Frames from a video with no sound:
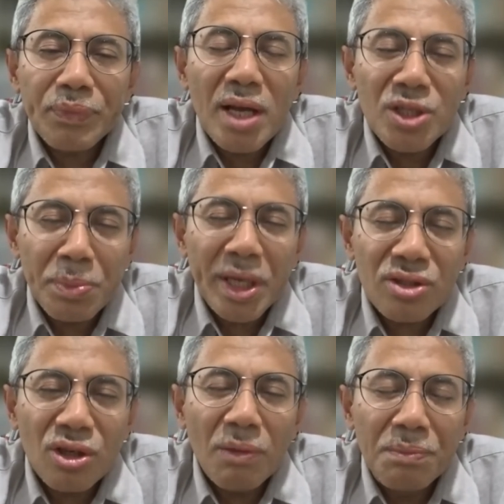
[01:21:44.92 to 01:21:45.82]

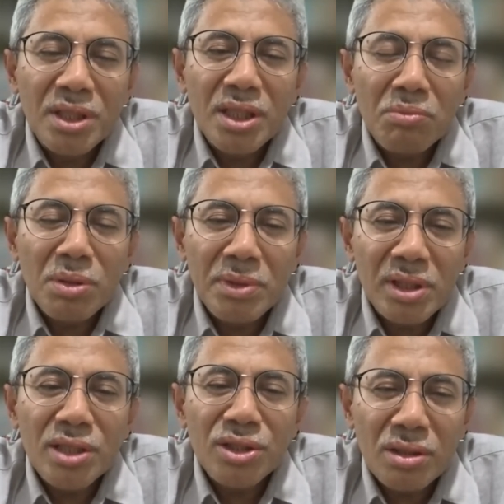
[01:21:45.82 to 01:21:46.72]
aspects of the
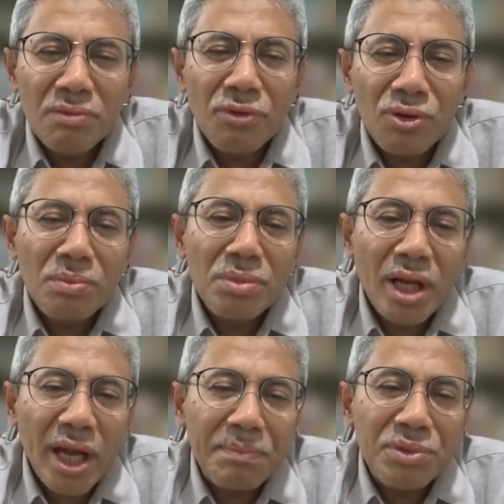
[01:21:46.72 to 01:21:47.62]
implementation, from the
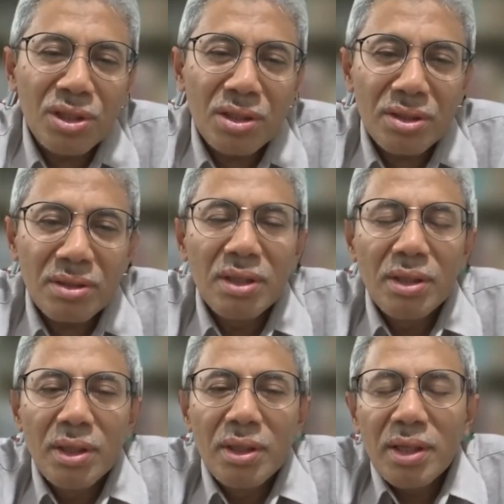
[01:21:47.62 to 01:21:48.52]
captures,
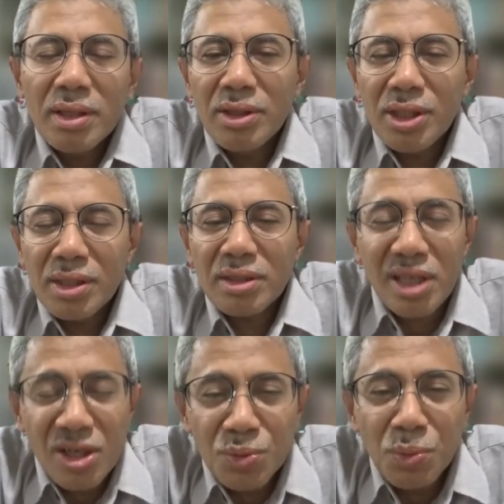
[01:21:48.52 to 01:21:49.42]
the
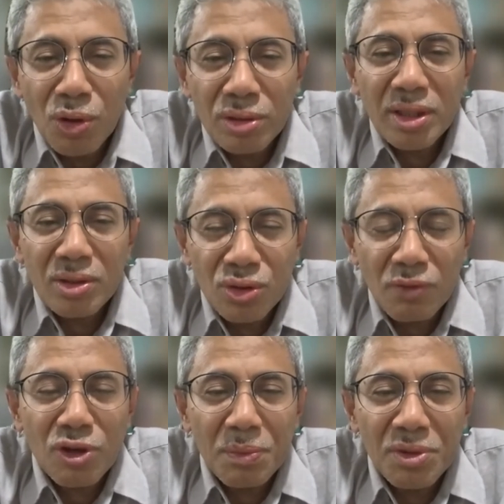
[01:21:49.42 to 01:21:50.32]
transport, and
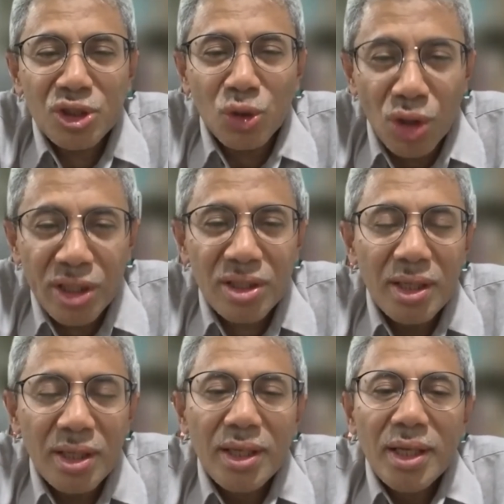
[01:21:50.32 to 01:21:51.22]
so from the storage.
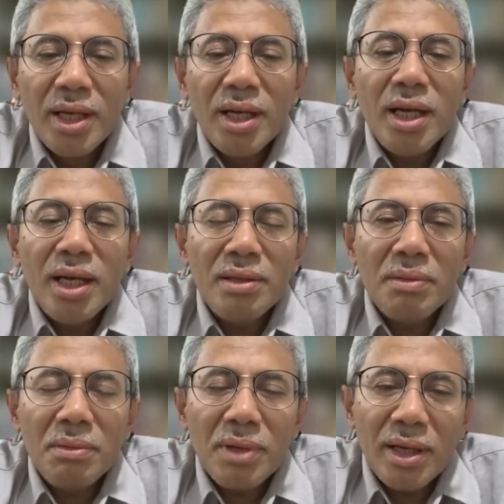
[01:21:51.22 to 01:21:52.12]
And
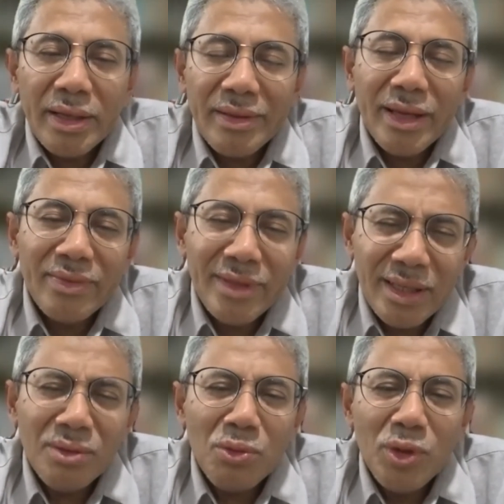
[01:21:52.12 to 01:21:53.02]

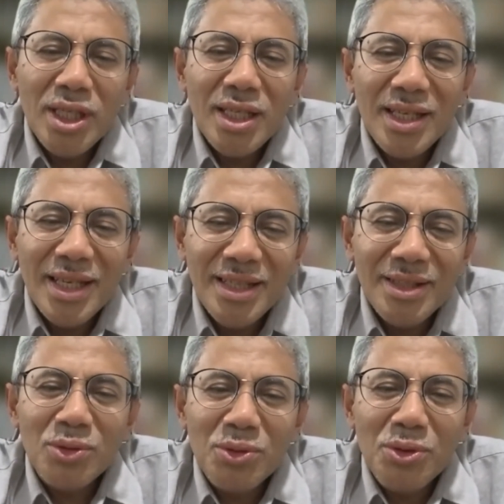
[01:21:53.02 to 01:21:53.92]
then we need
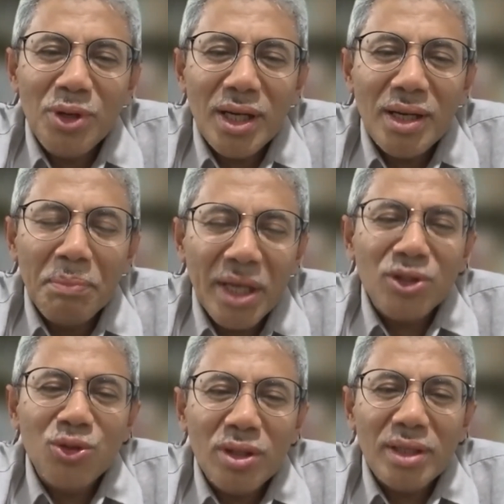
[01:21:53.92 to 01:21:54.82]
to make
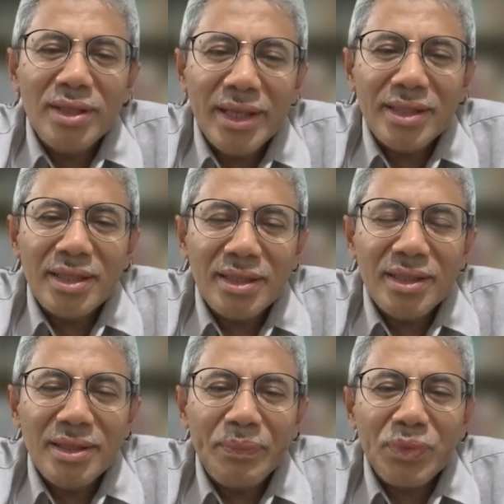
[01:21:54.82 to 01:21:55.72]
sure that
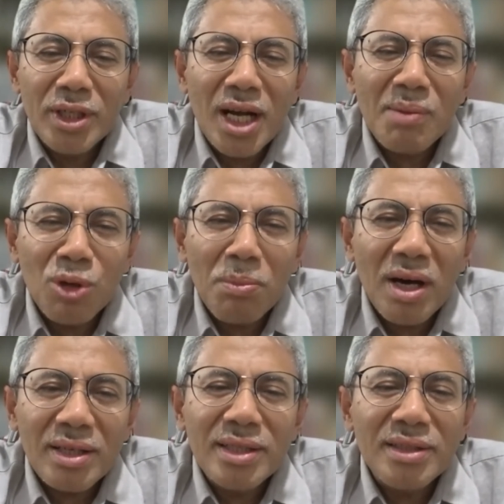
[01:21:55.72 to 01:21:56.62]
the carbon
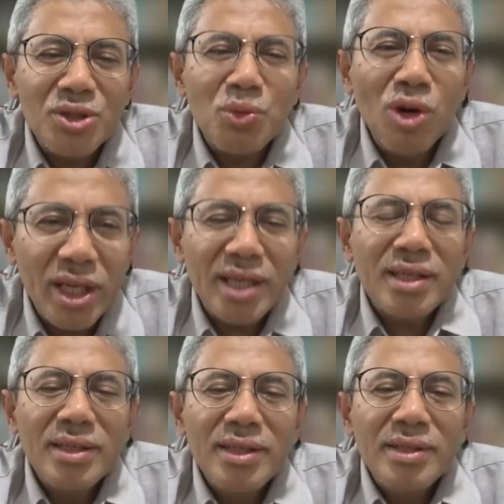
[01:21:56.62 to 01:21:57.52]
market is working.
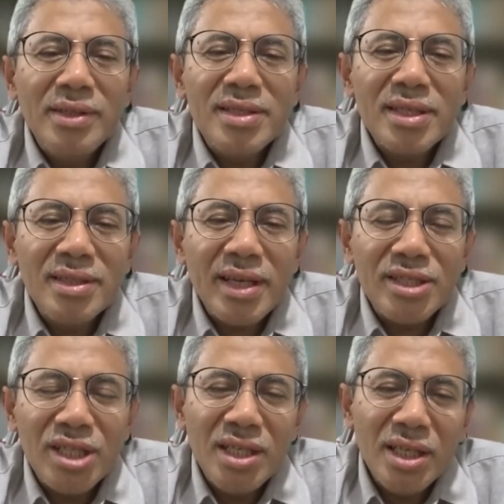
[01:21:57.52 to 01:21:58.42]
This is the
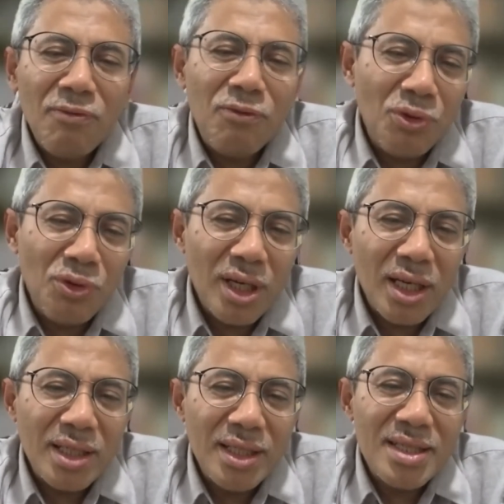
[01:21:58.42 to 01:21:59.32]
agenda for
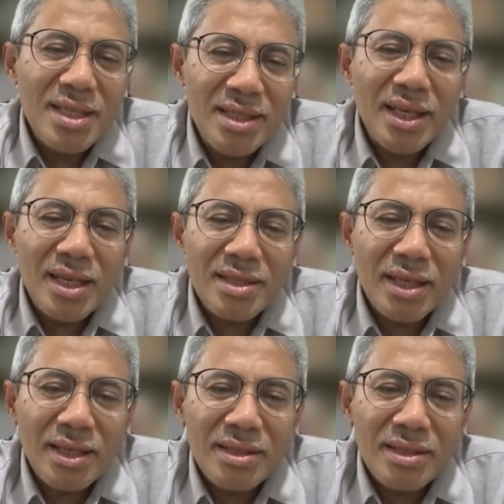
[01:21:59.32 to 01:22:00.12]
the CCS and